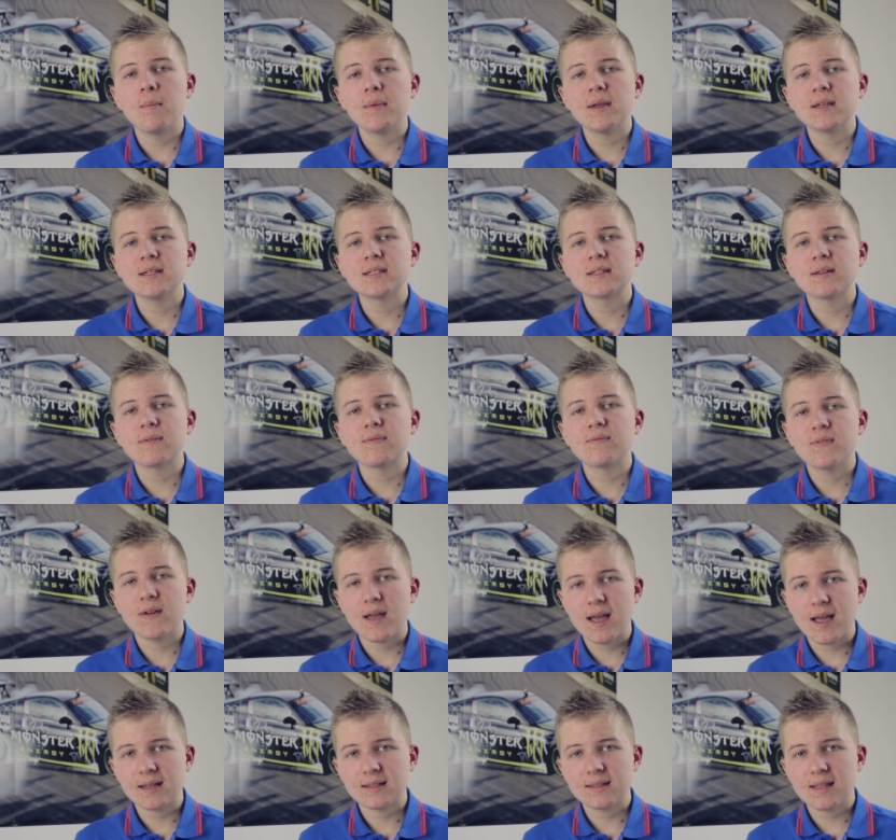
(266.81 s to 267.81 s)
is the
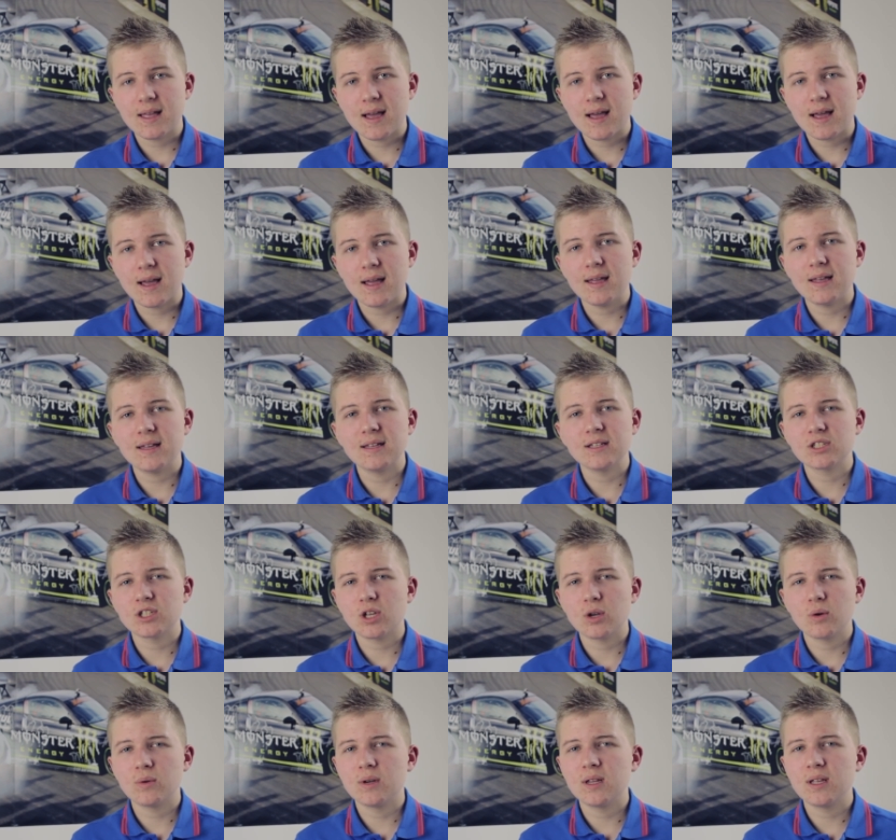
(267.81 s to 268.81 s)
fact that it's
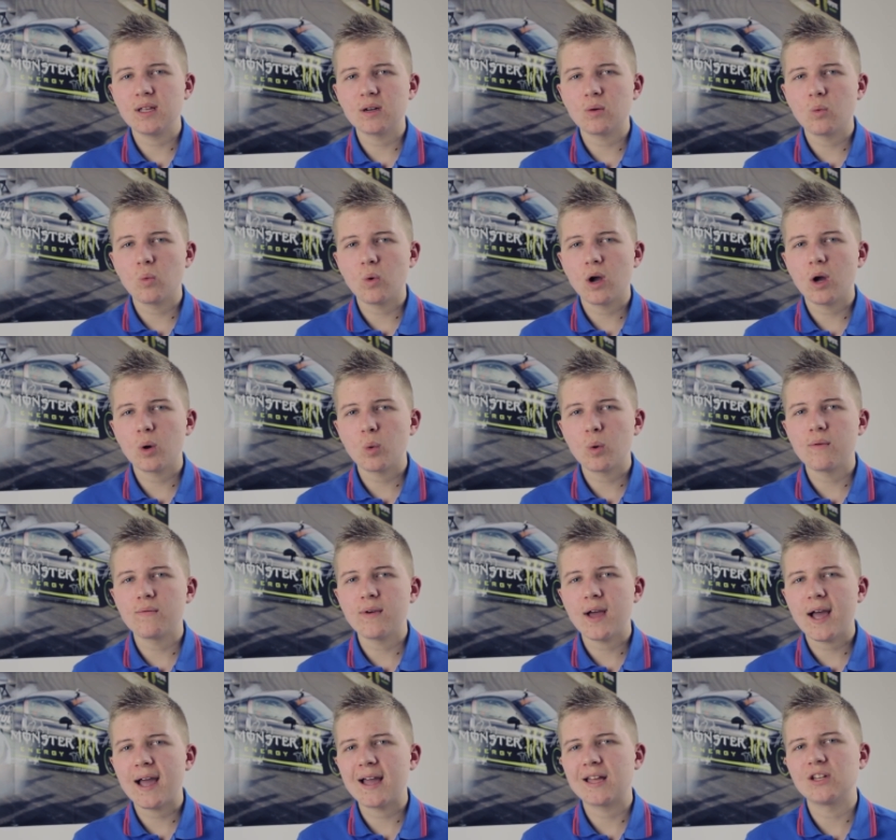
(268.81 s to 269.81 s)
only going to work with
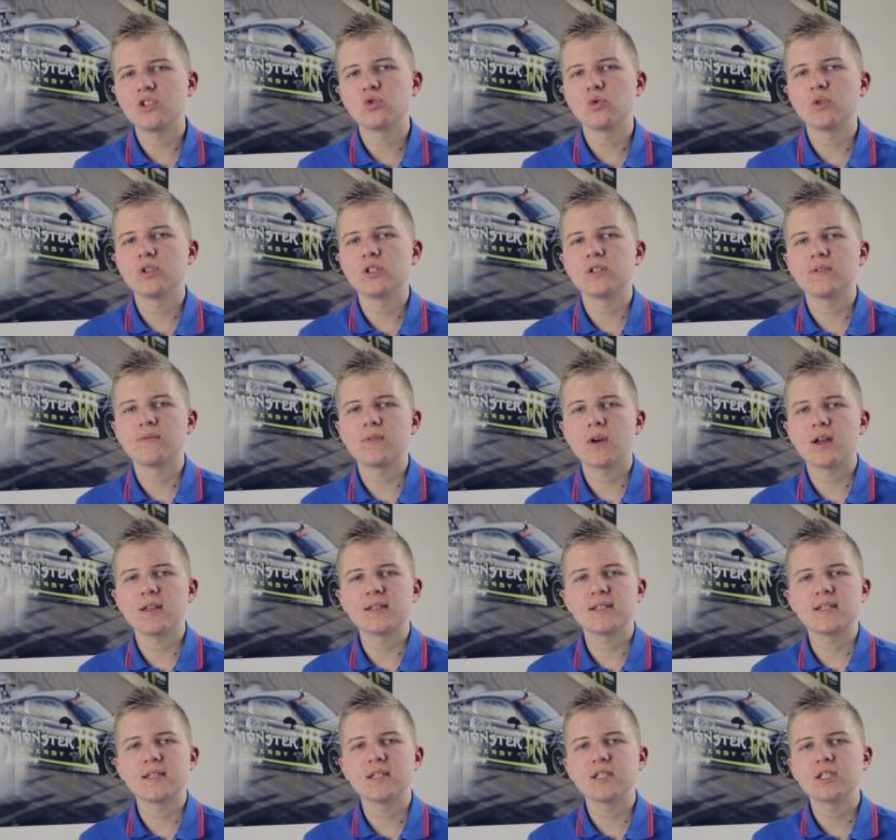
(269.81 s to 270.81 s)
Android
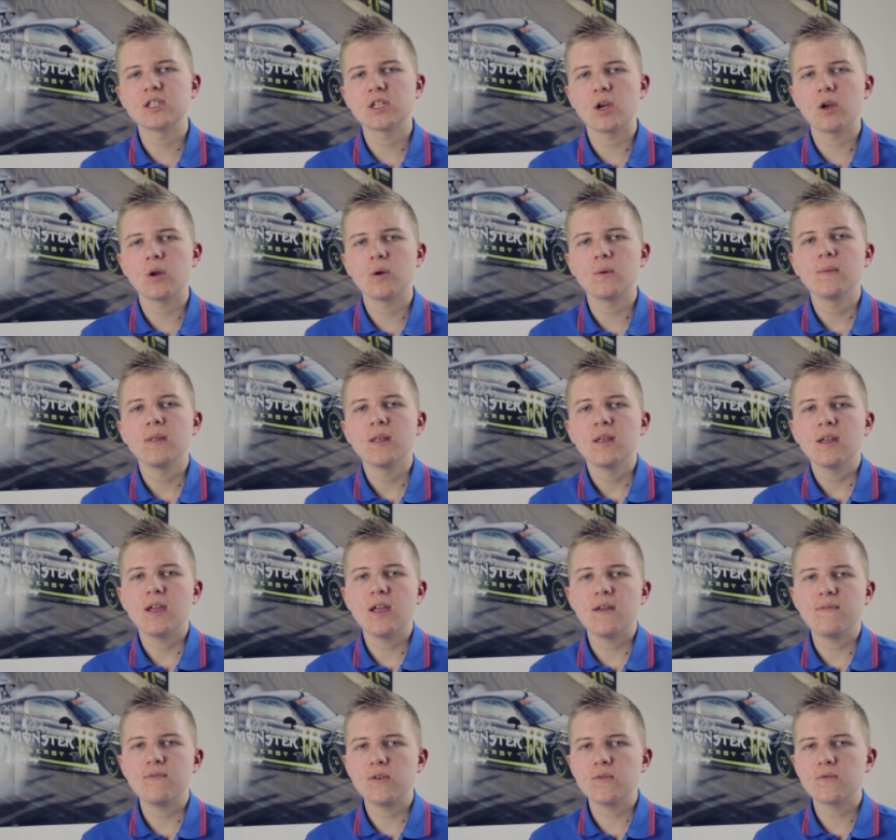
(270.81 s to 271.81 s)
devices. So
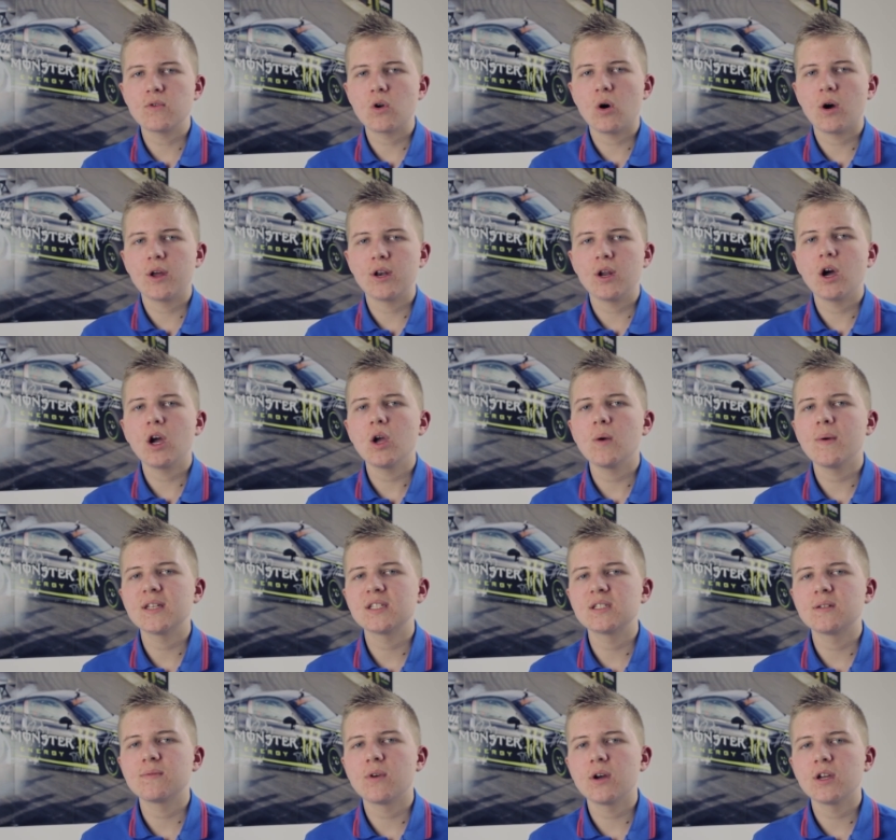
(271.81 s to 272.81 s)
if you've got an
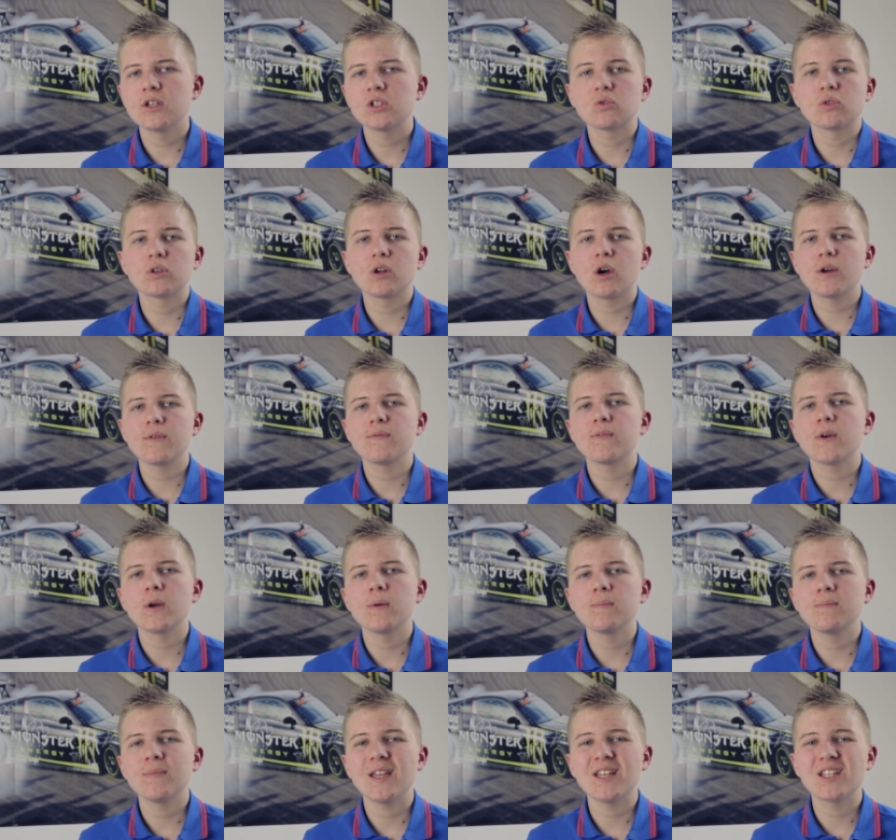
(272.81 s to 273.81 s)
iOS device or an
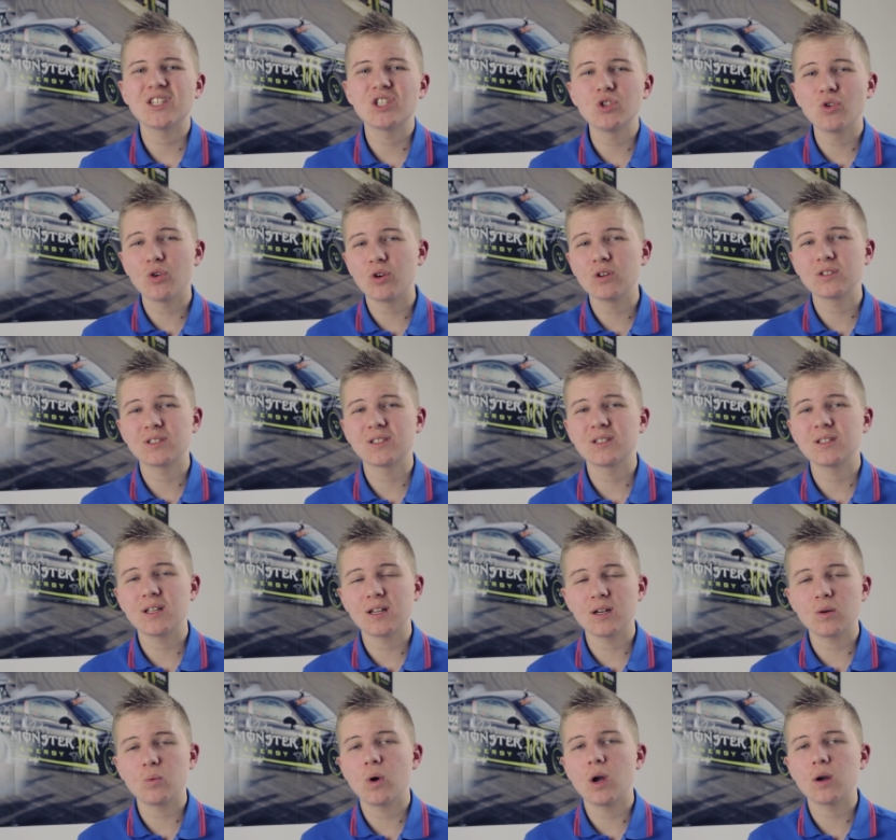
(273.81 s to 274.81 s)
iPhone, it's not
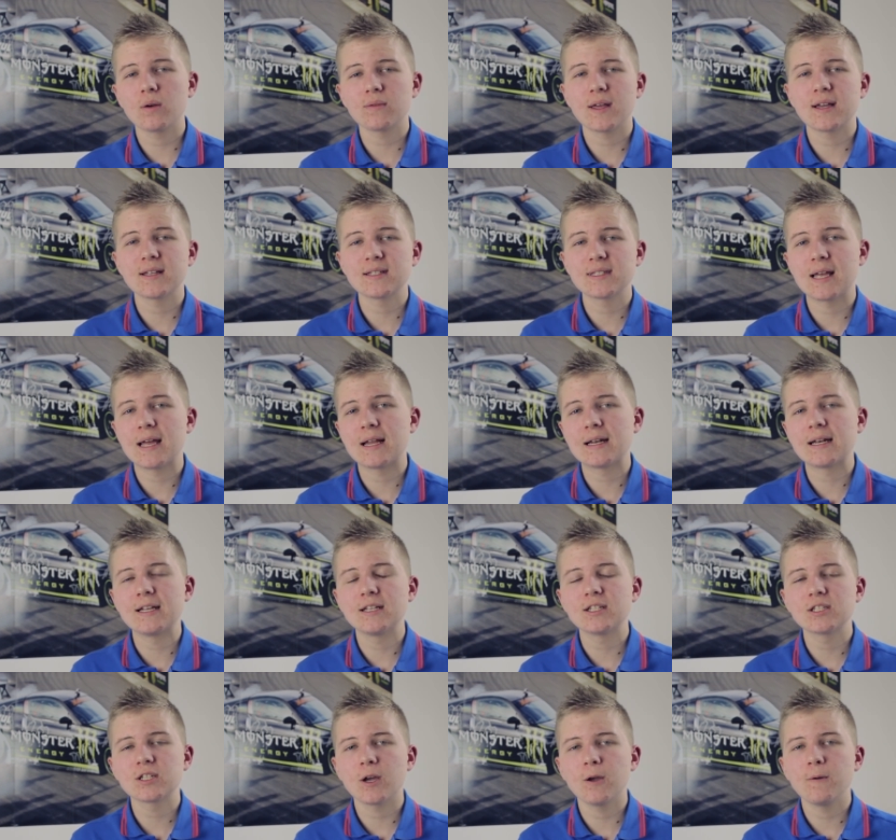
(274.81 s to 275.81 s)
going to work with that,
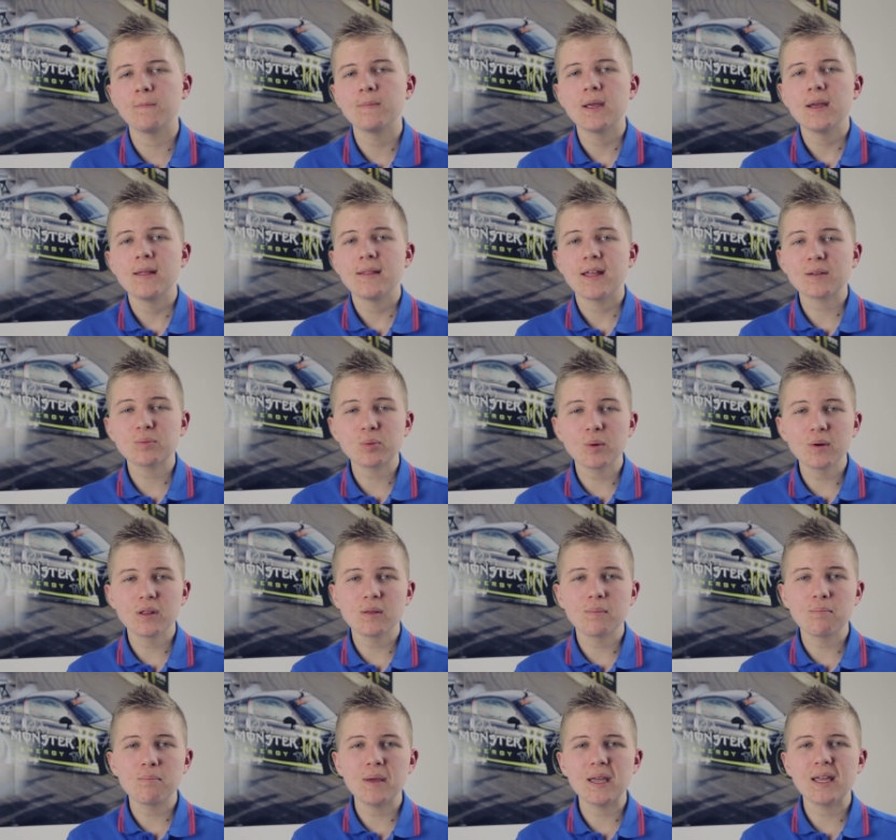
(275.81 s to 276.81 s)
sadly. So that's probably
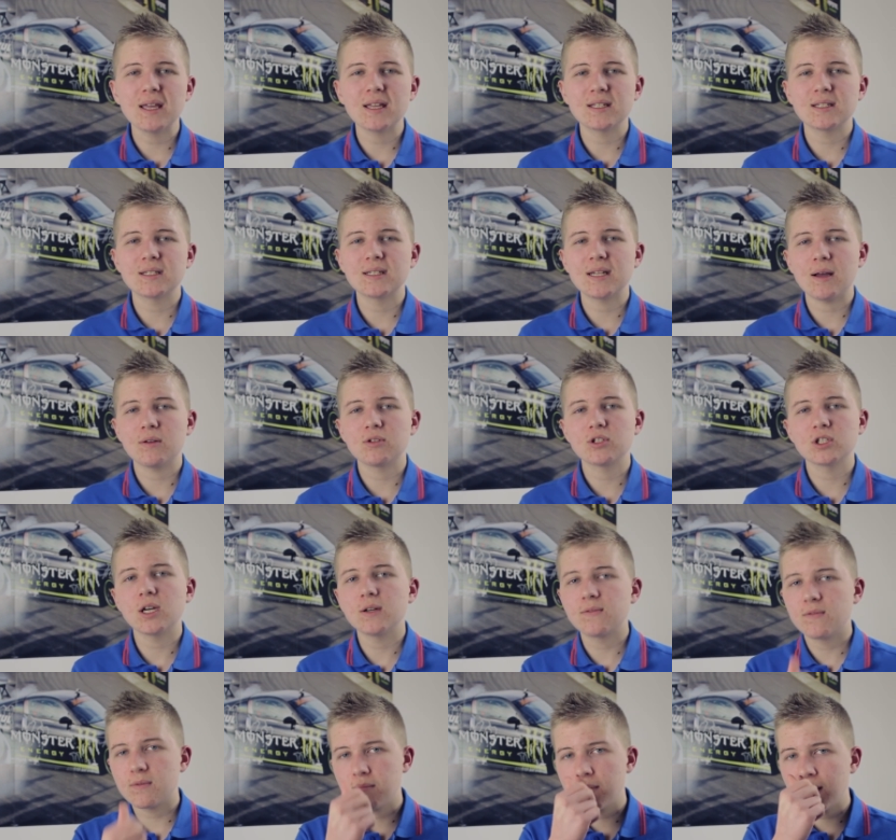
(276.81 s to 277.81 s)
the biggest
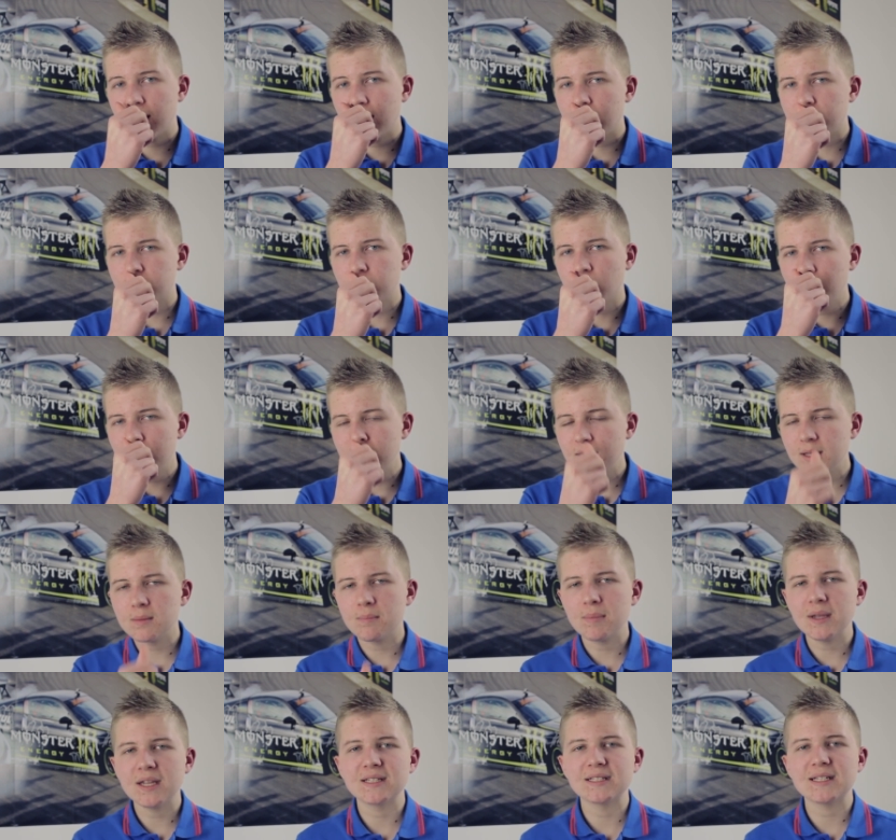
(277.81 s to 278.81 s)
downside for me, and probably the
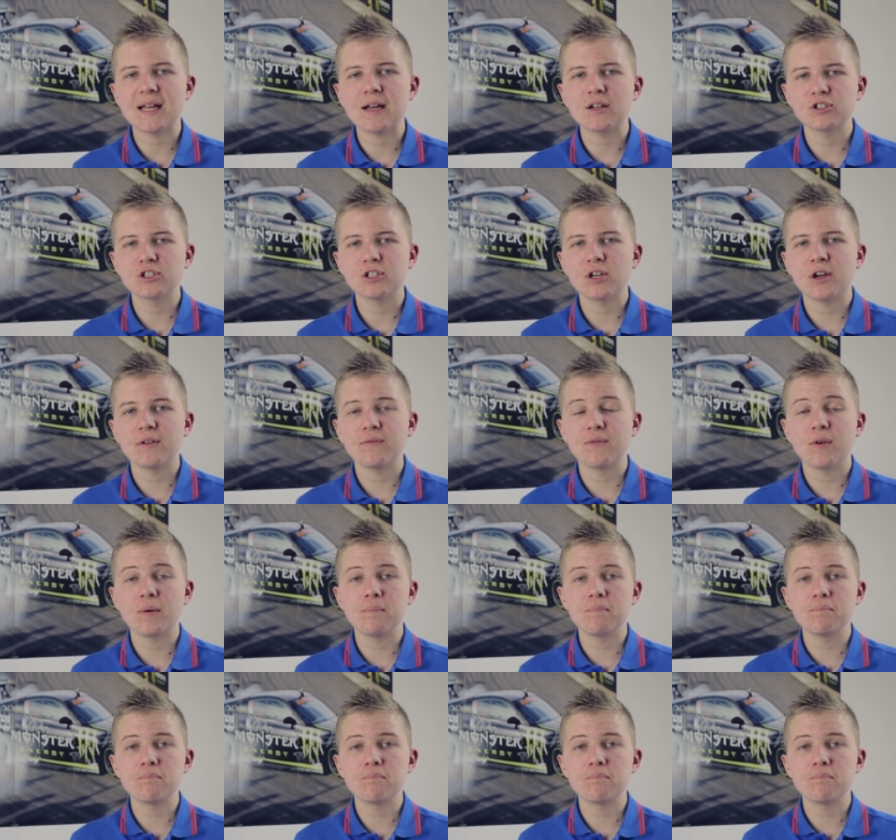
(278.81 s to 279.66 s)
biggest downside for